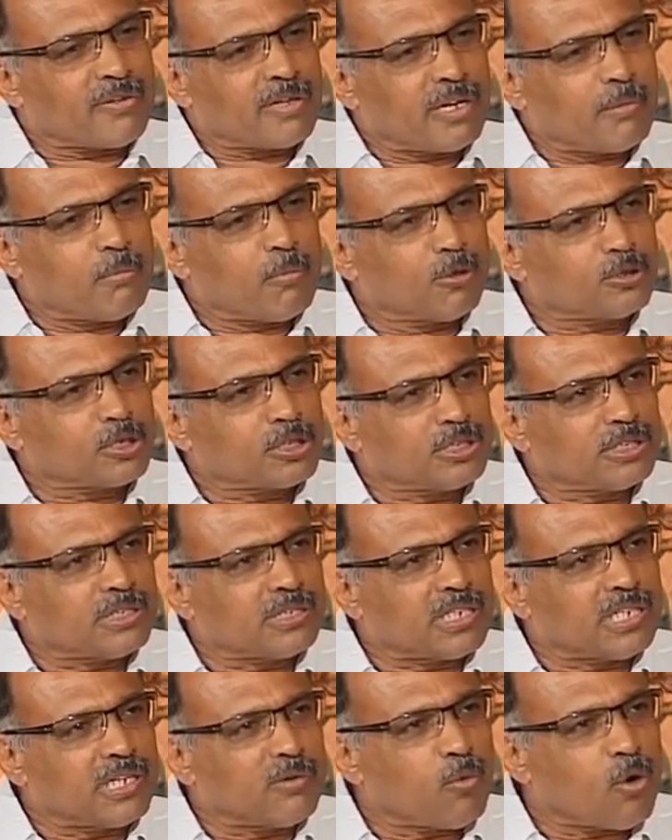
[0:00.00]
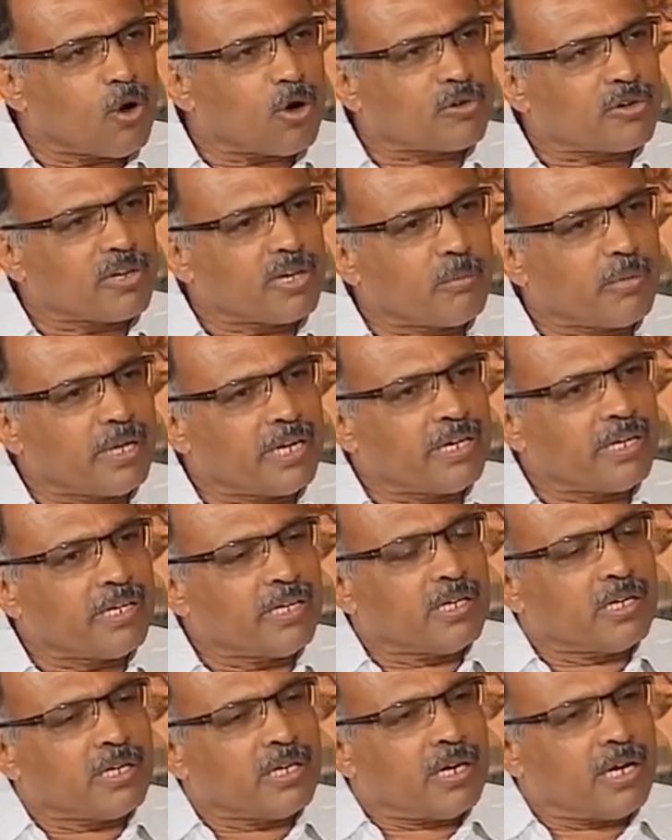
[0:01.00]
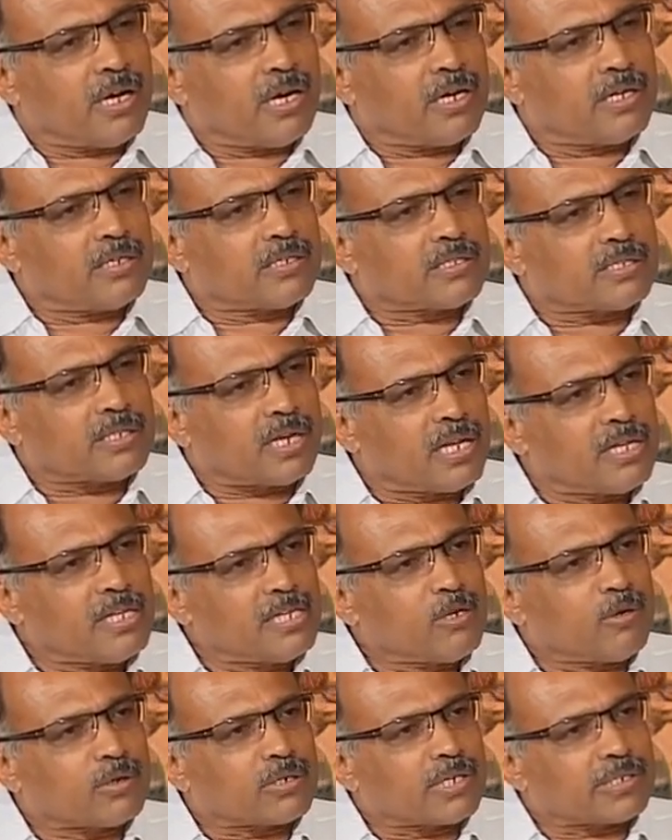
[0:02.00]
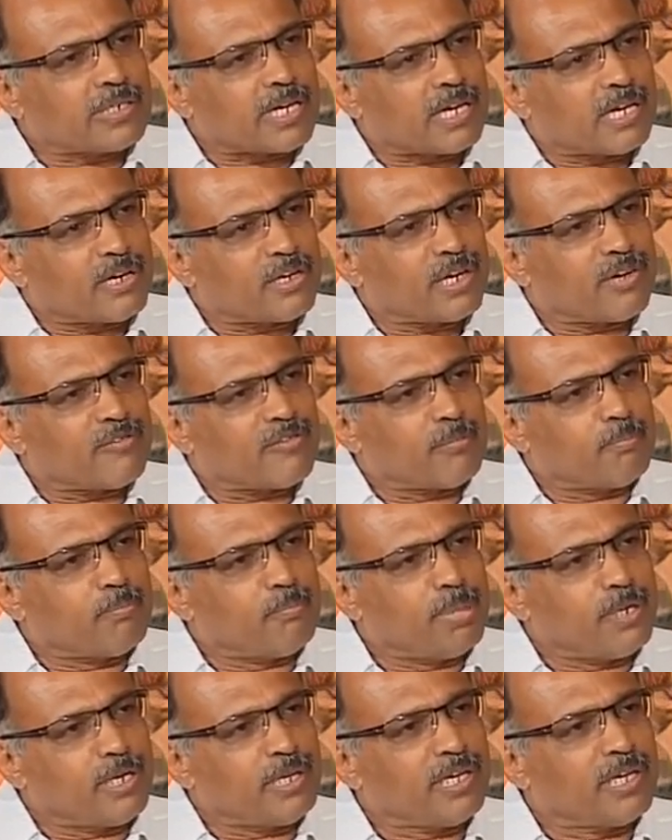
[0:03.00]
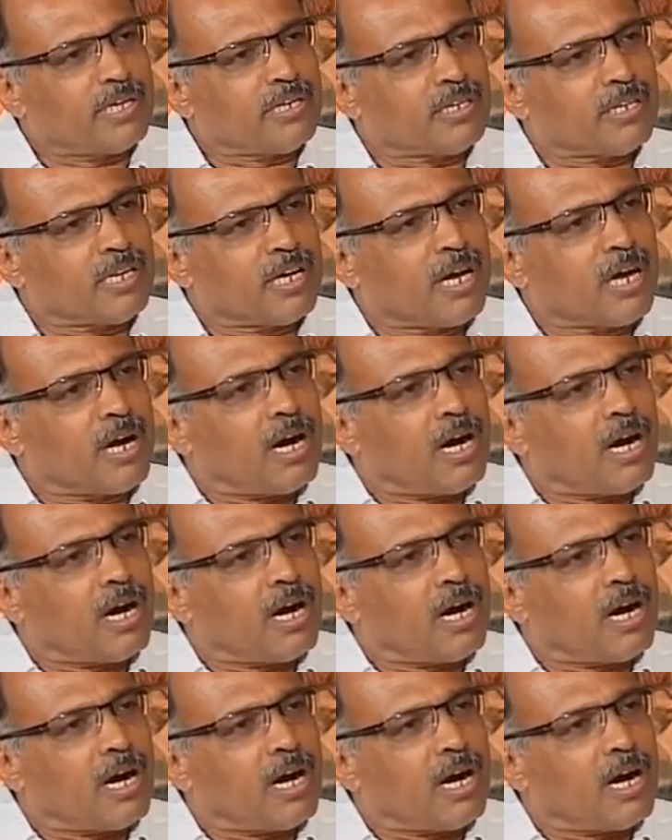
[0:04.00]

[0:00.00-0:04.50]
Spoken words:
of emotions it evoked in me, it suddenly looked like a country of 1 billion